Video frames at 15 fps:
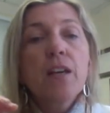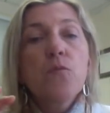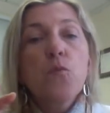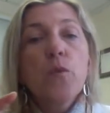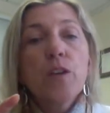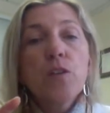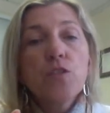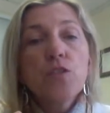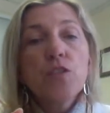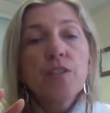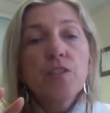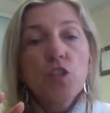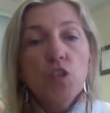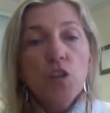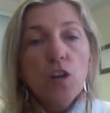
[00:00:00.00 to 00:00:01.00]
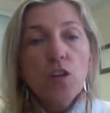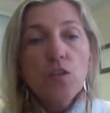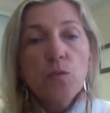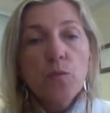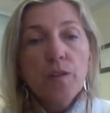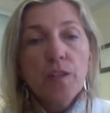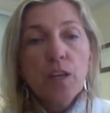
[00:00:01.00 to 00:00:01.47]
We usually
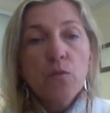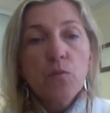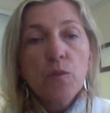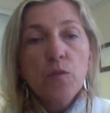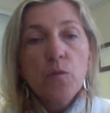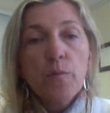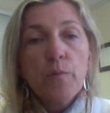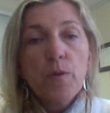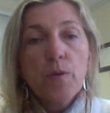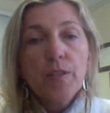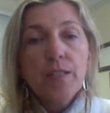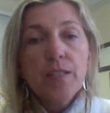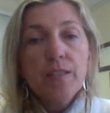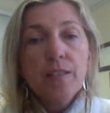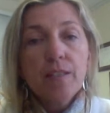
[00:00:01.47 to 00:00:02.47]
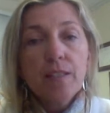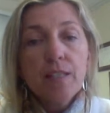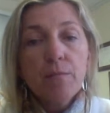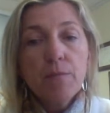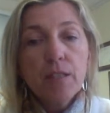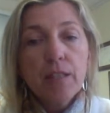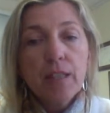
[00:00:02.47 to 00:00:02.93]
start with the erythropoietin
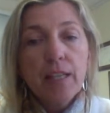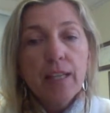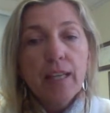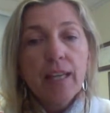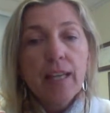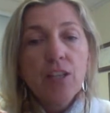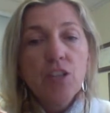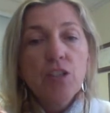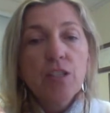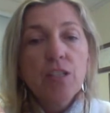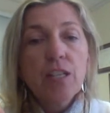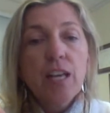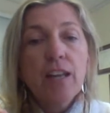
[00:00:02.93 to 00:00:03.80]
stimulating agent